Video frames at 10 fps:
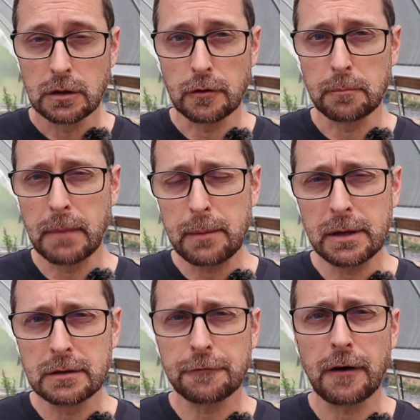They're
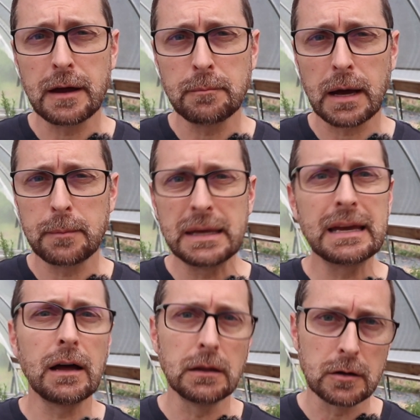maybe defined by
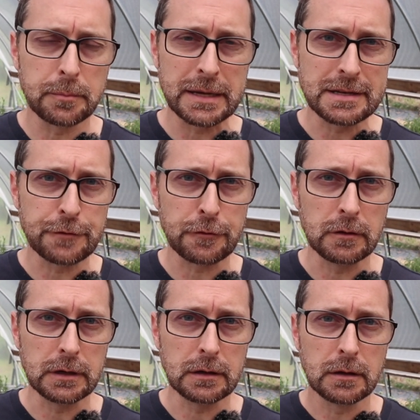me a little bit
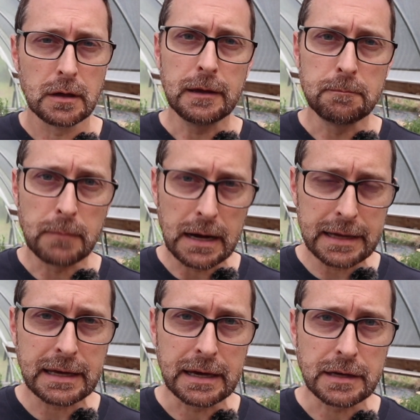differently. In
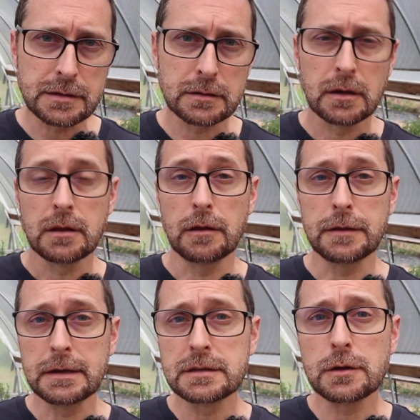my case, the
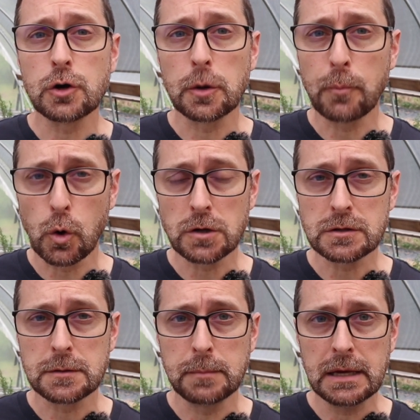things that are
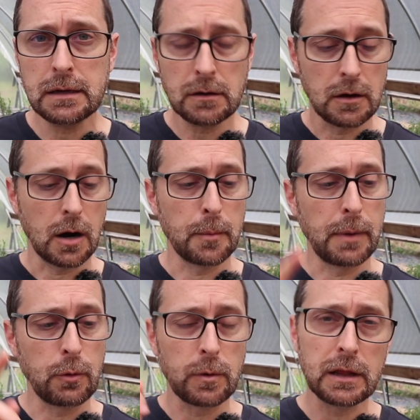important to me are
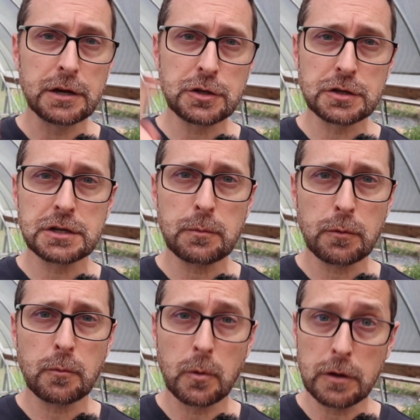my relationship
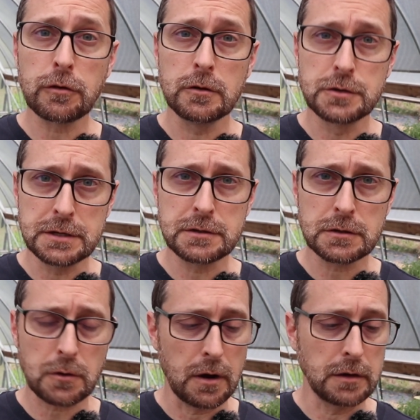with
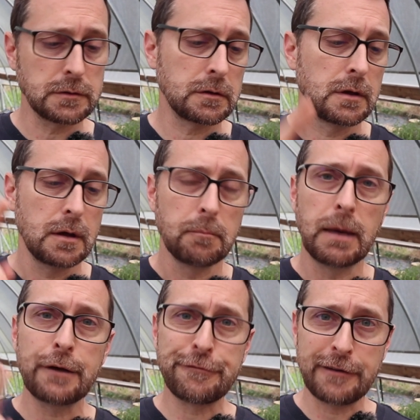Jesus Christ,
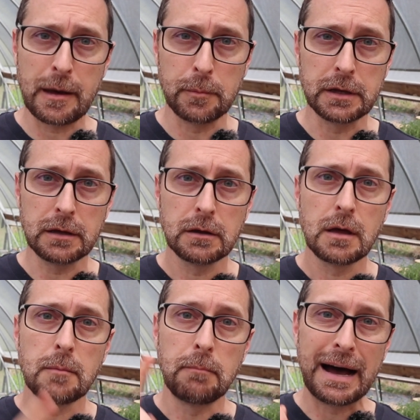my family,
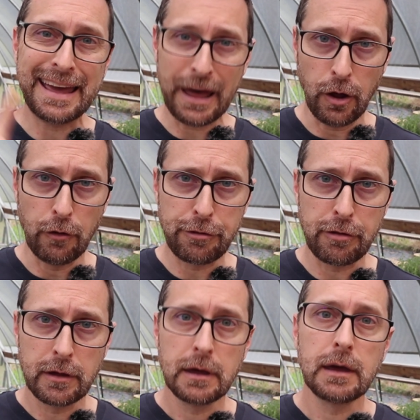my health,
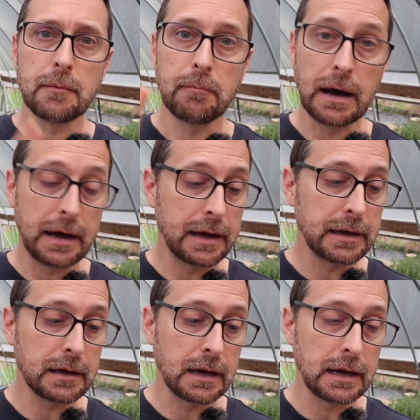
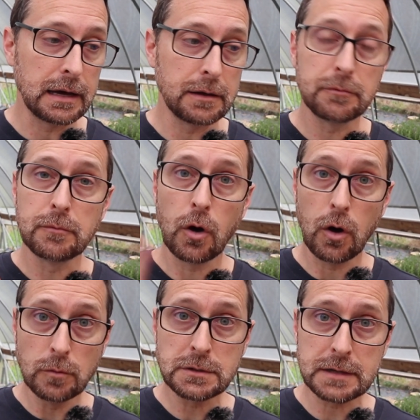my uh,
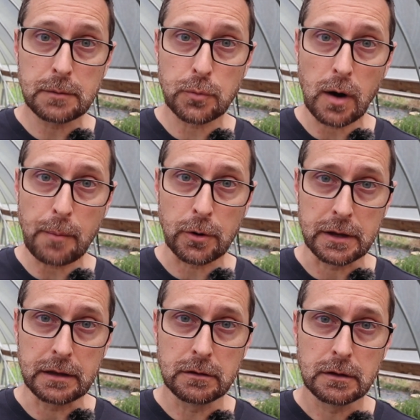homestead
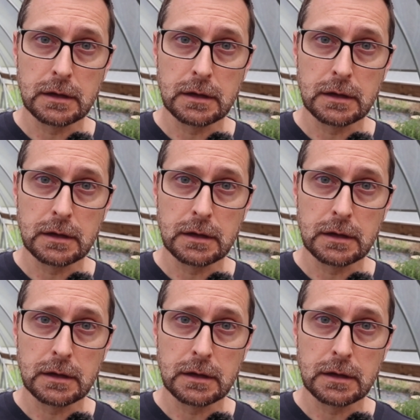property,